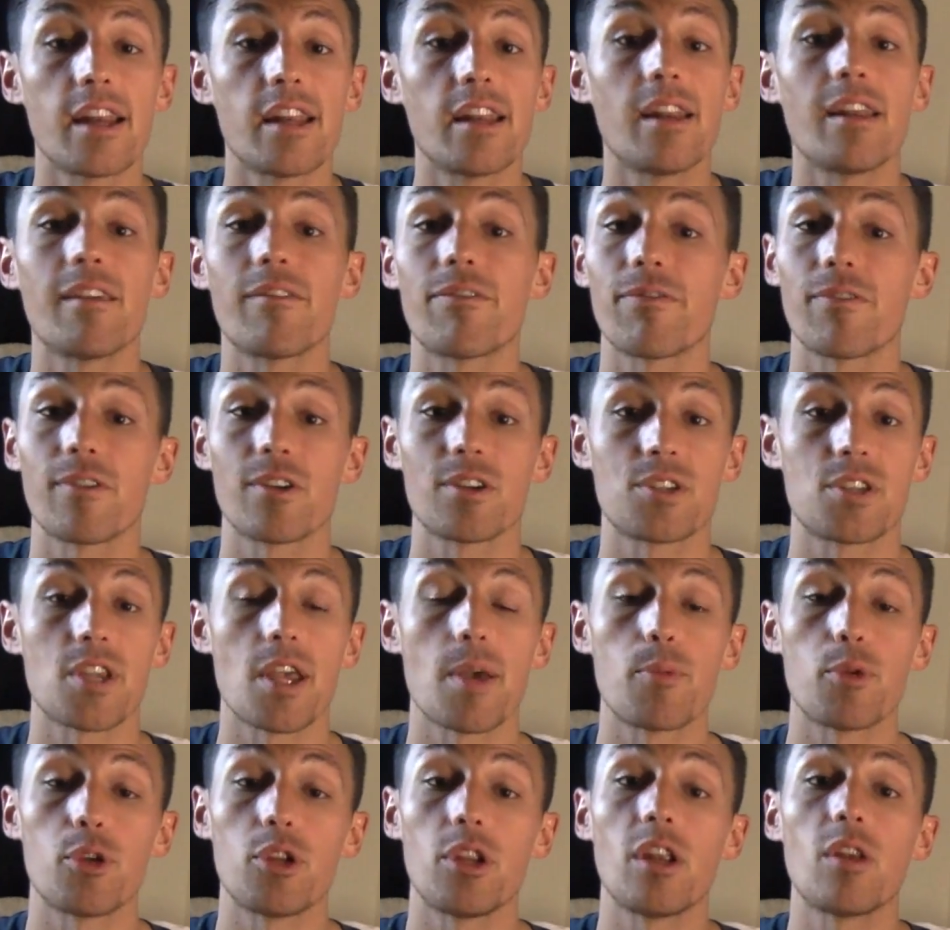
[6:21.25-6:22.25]
And if, for
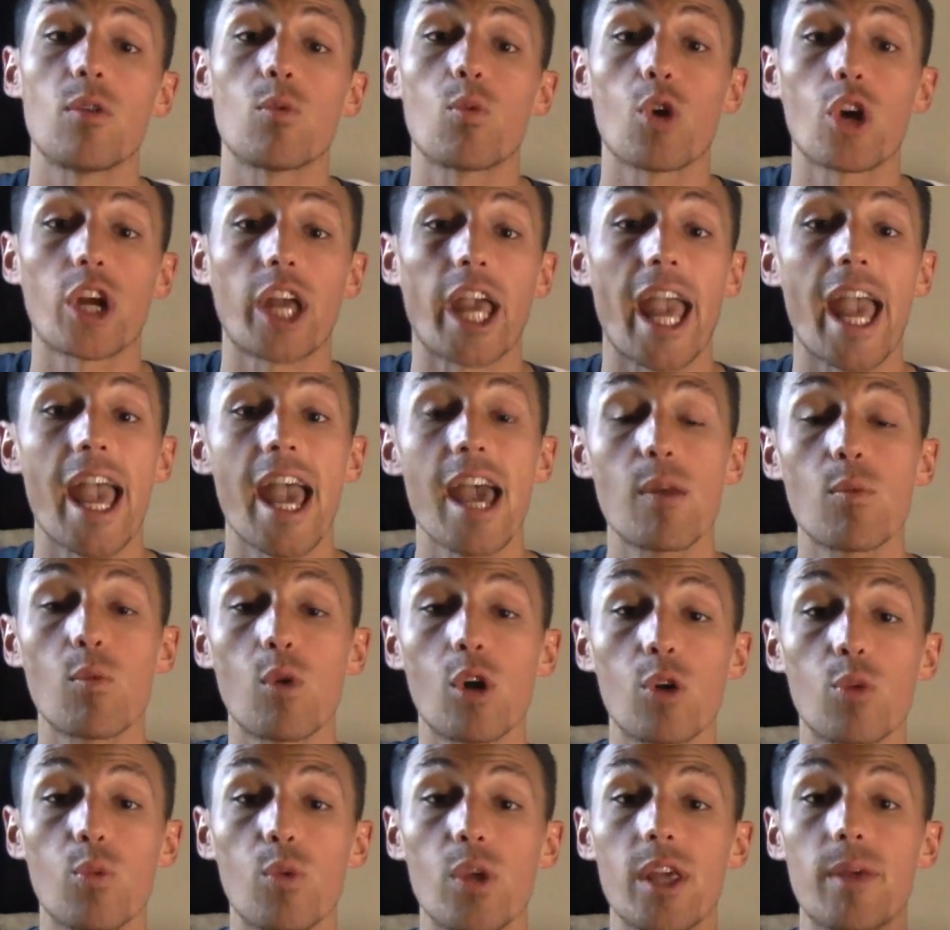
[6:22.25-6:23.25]
example, you need to work ahead 1
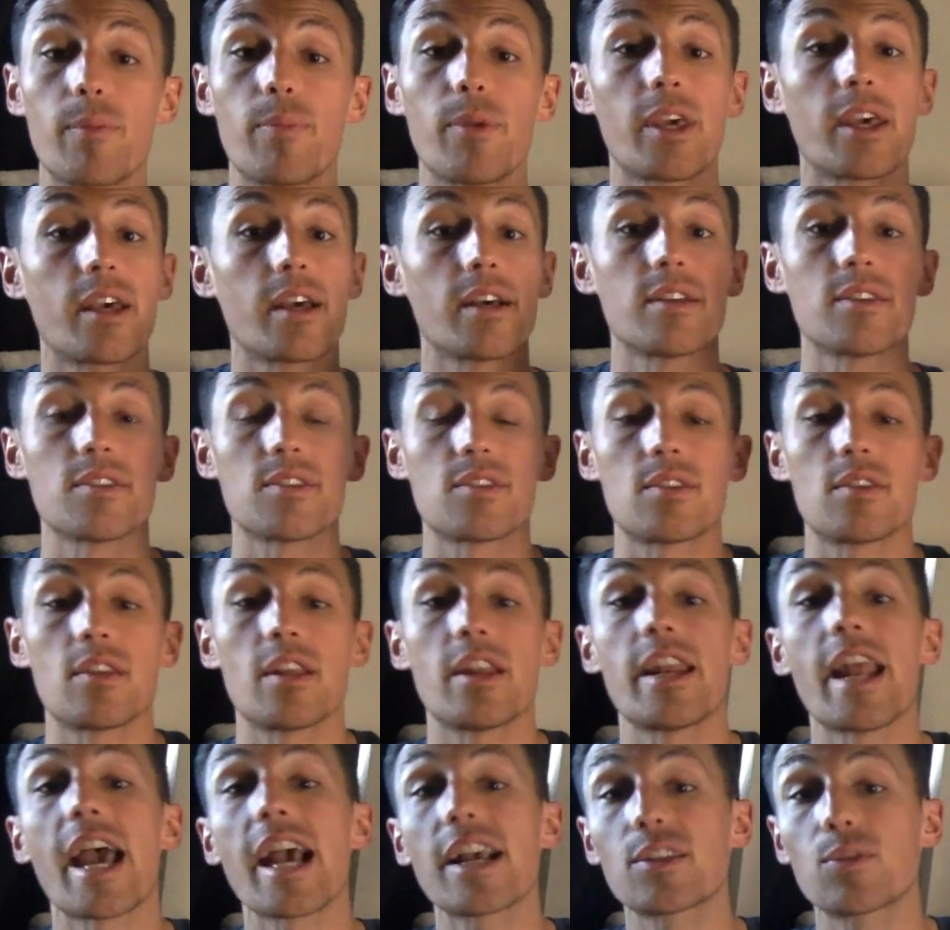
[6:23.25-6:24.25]
week because
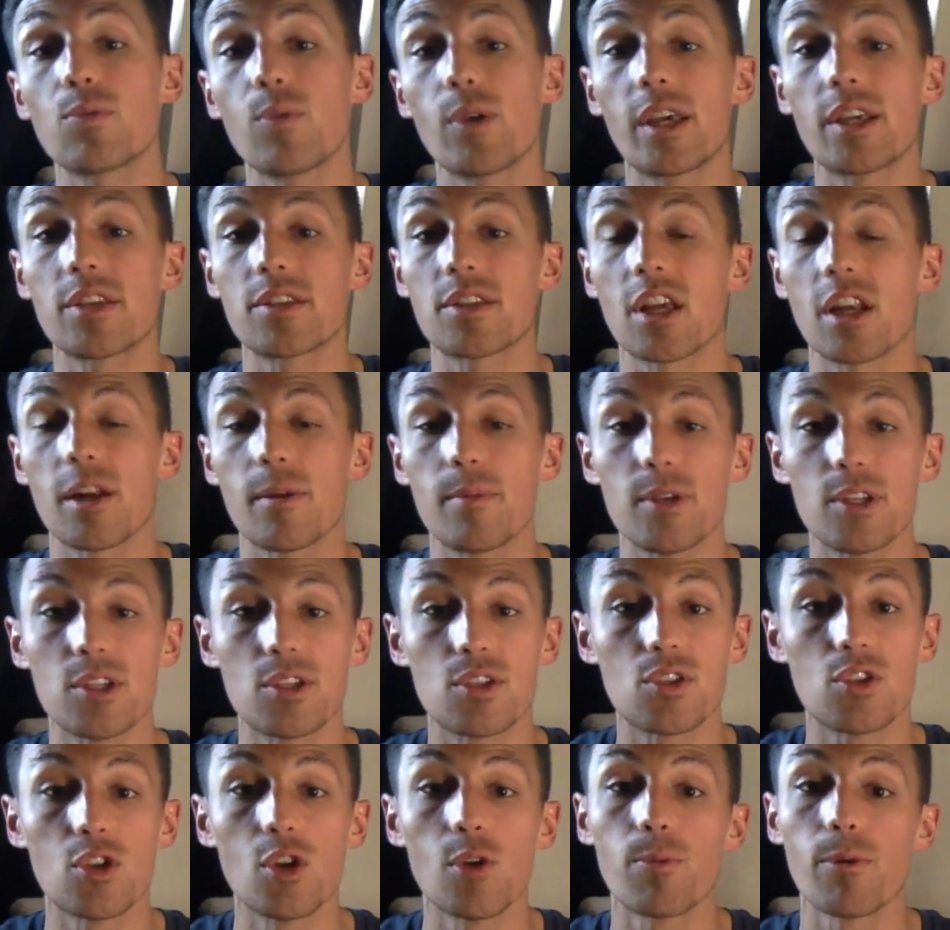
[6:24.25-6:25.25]
the next week is going to be
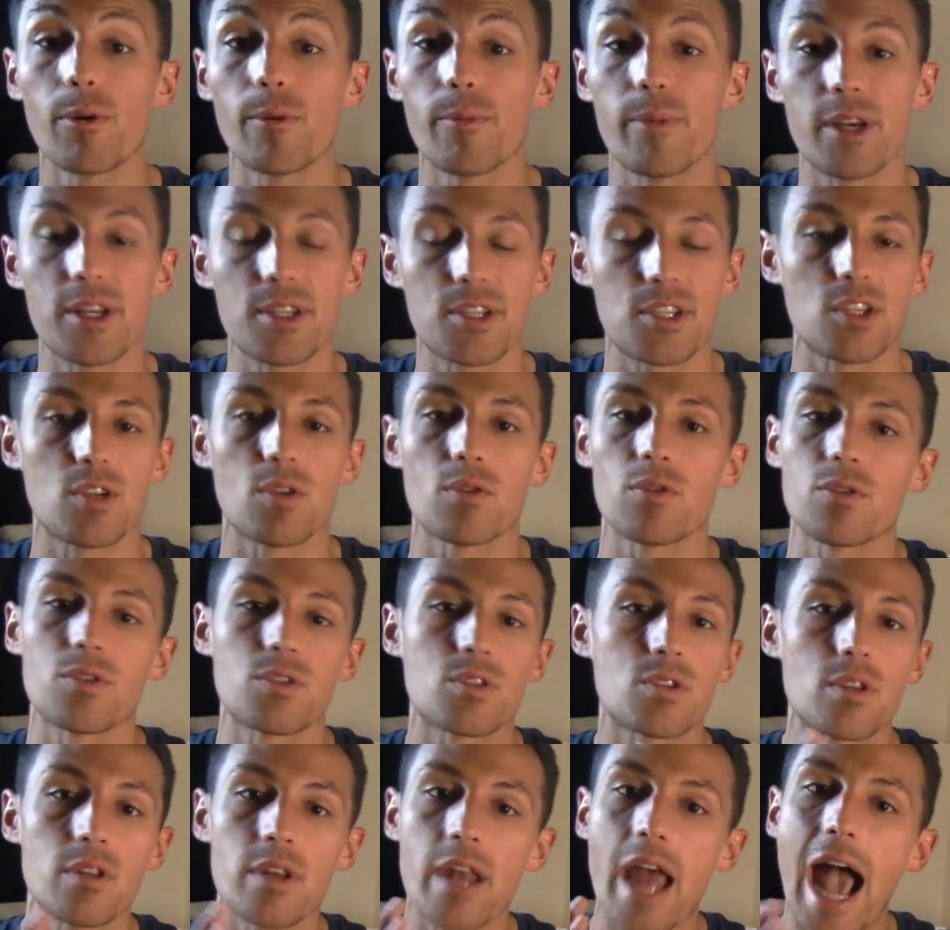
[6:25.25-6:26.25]
super busy, or
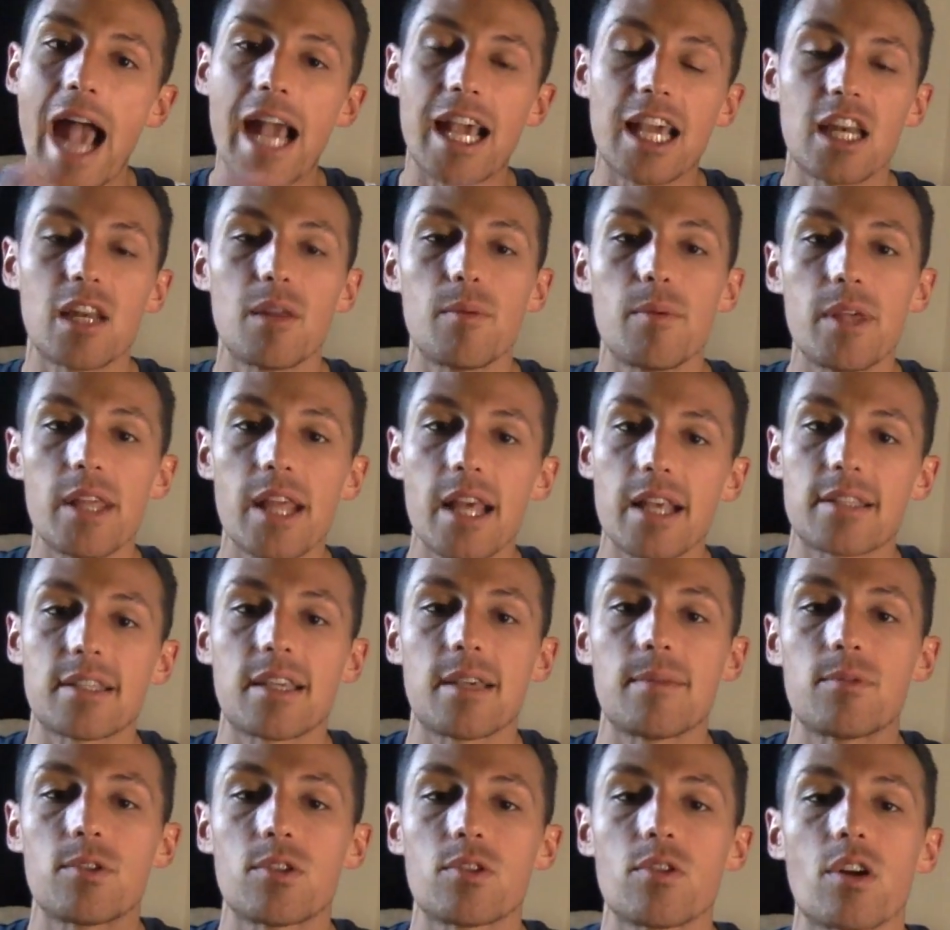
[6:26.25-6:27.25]
there's not going to be that
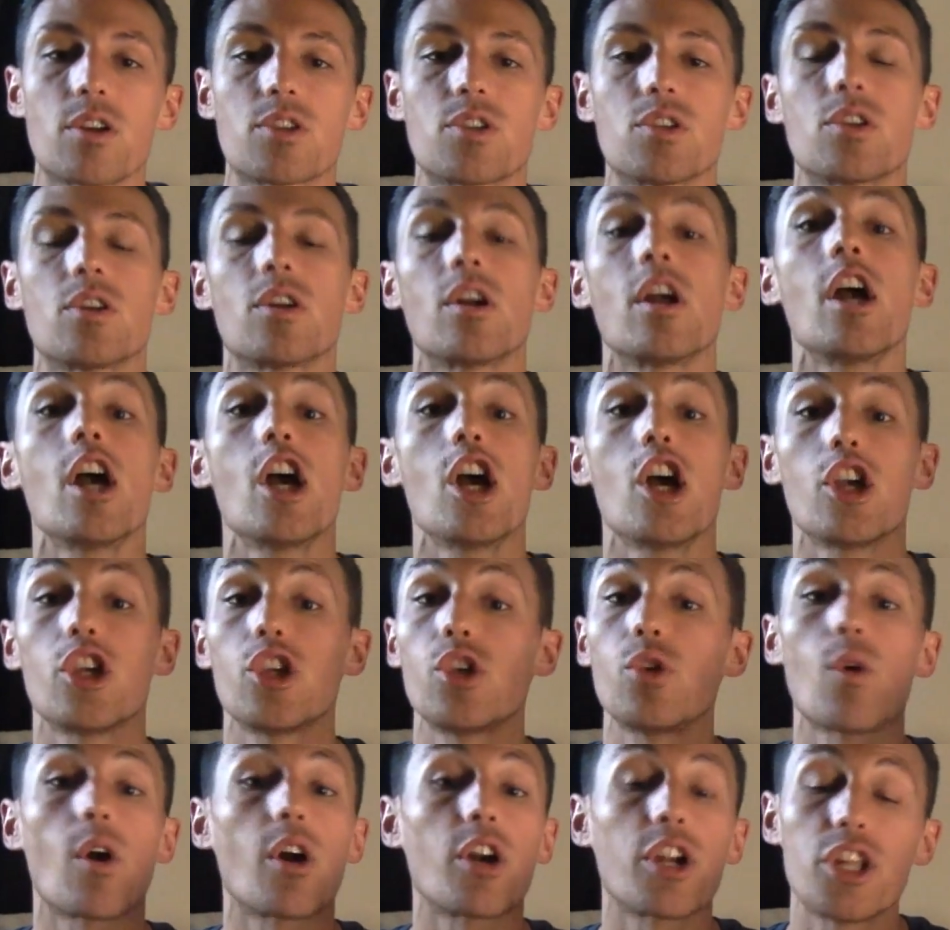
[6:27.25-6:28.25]
same structure,
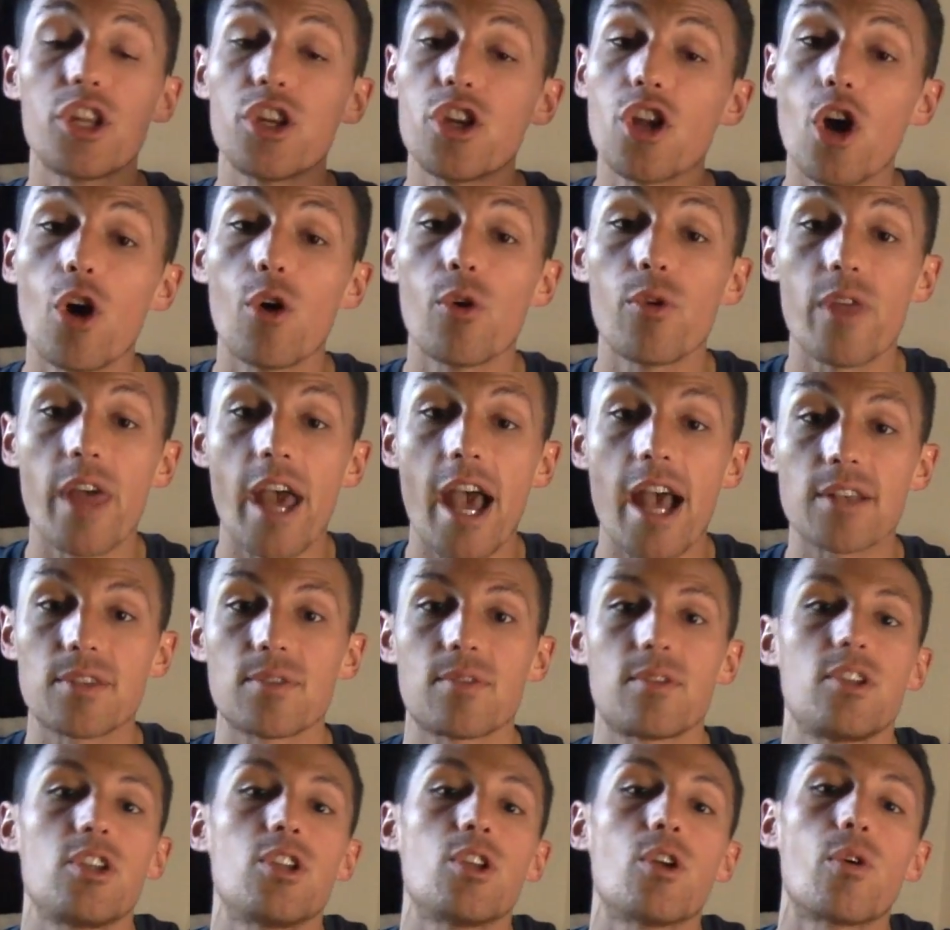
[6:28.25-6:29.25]
you already know that so
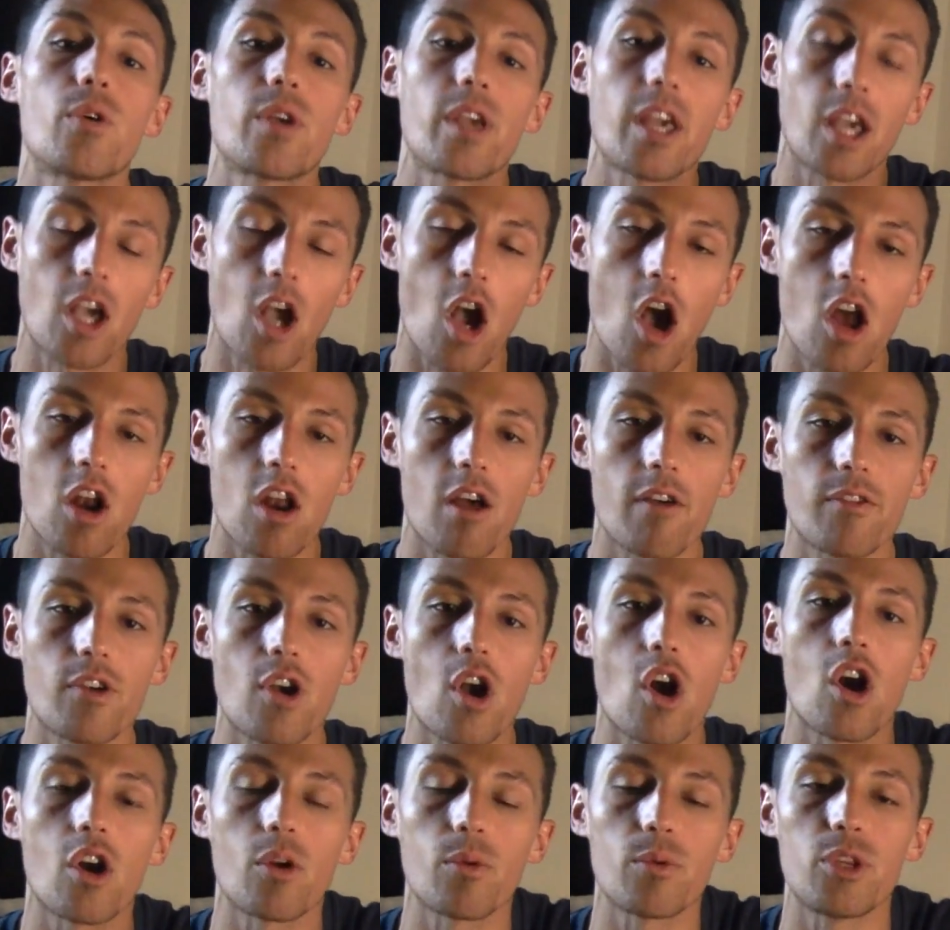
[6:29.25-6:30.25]
that you don't get caught off
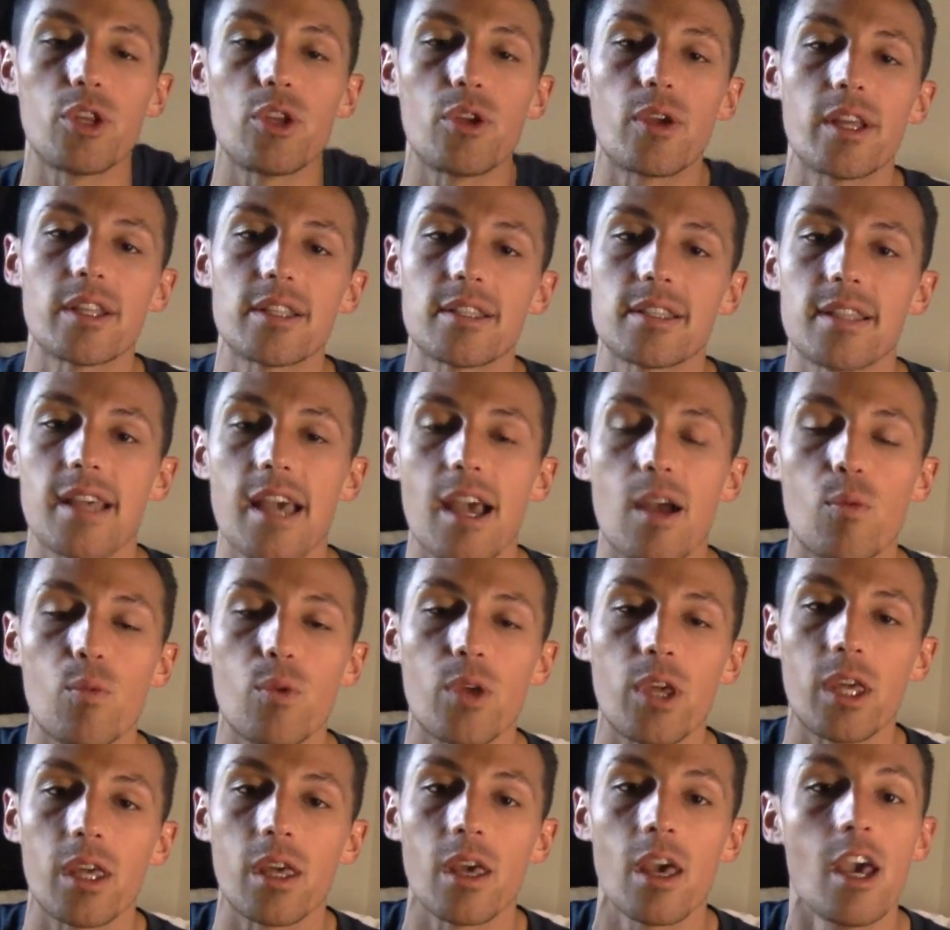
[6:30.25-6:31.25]
guard when you get to that
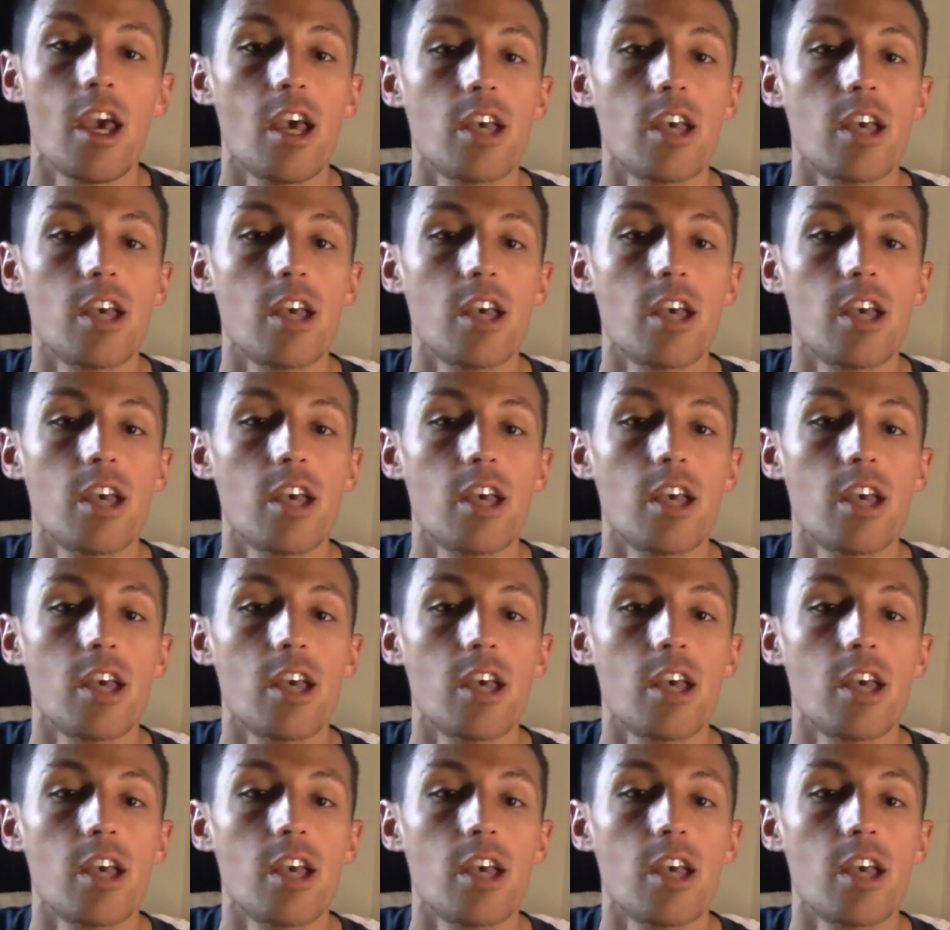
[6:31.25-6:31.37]
week.